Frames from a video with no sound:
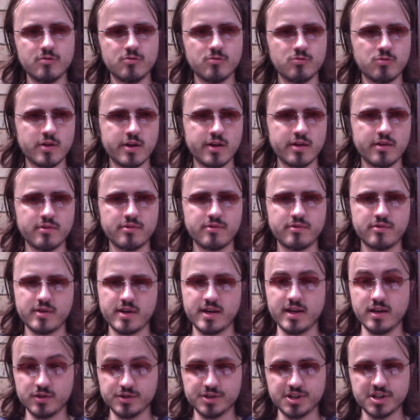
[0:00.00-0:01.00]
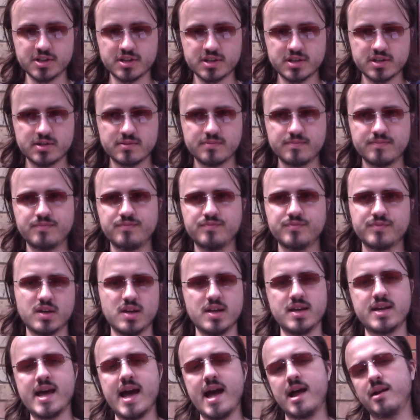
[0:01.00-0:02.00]
with illness.
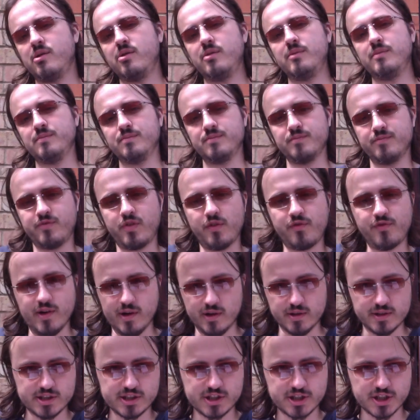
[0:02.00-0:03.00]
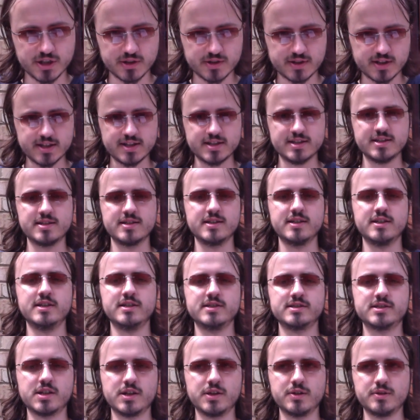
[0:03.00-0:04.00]
He cannot fulfill his duties,
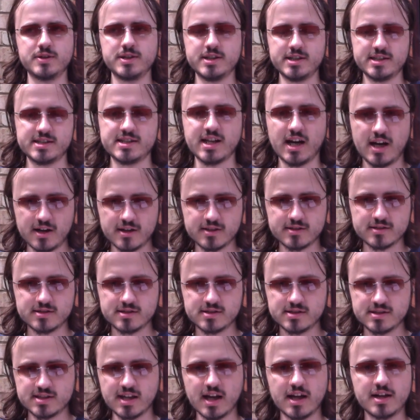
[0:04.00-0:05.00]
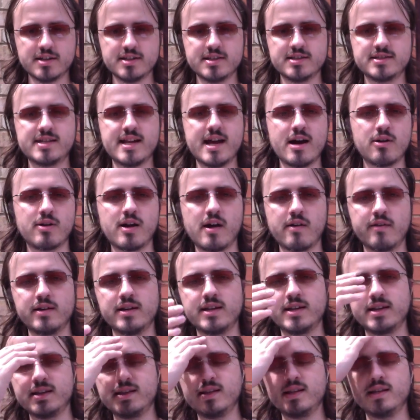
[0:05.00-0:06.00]
so his son is now
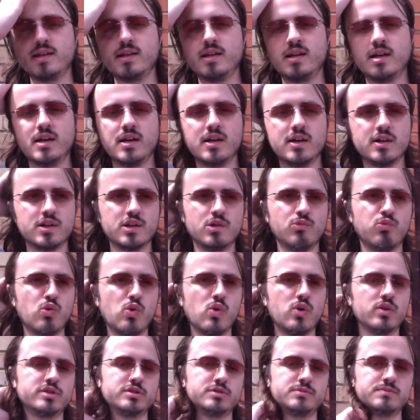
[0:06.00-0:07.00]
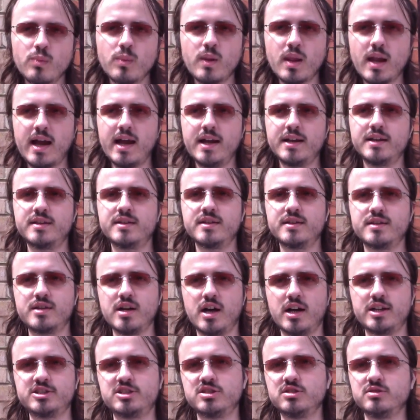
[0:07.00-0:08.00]
currently the warden. And
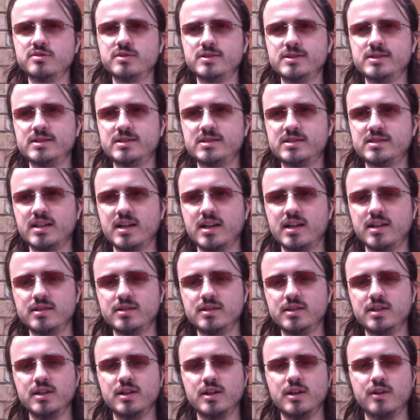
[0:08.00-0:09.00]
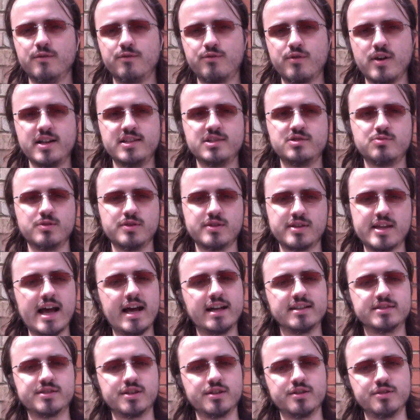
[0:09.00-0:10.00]
Dyshel is friends with
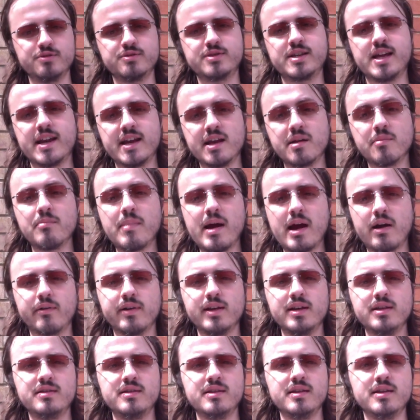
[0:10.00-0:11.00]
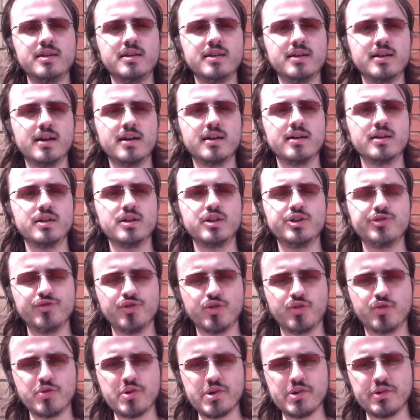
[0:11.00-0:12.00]
Casden, who's getting married, the
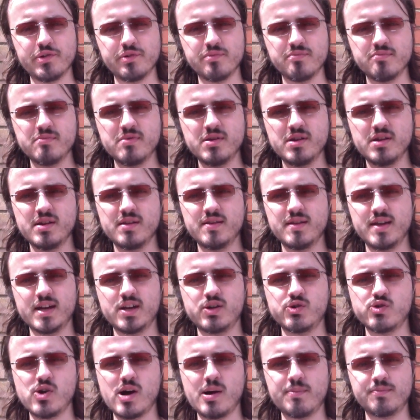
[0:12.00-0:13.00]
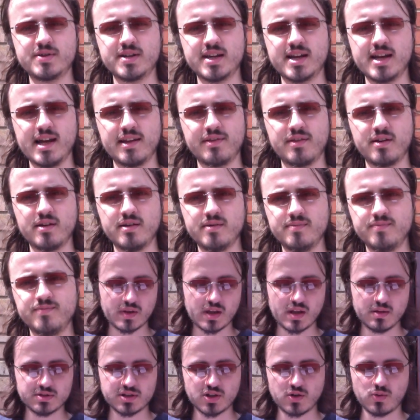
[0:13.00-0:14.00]
groom. They grew up together.
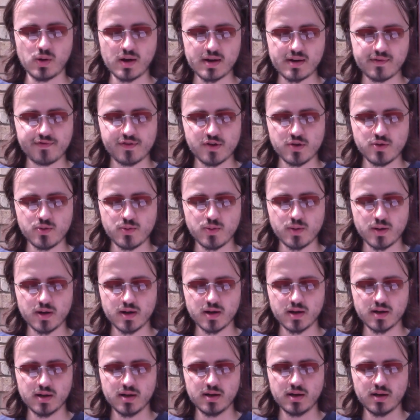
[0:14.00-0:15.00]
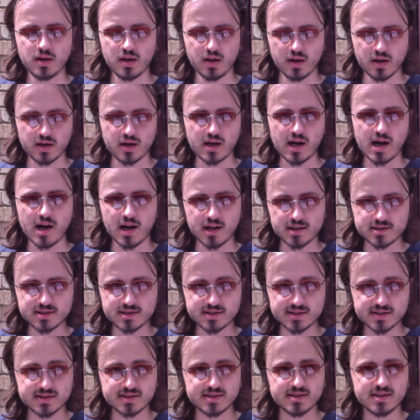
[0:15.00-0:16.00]
There was quite a few
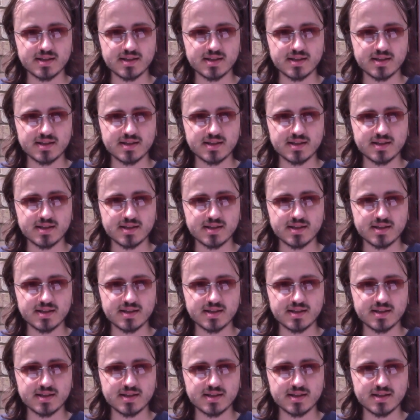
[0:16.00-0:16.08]
guards